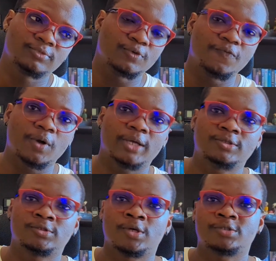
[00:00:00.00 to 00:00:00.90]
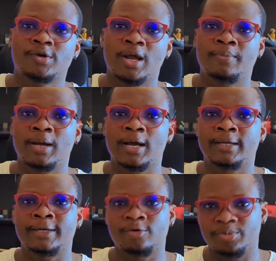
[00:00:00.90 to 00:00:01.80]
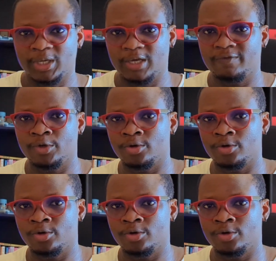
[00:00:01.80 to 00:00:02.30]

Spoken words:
don't forget to subscribe, and I will be giving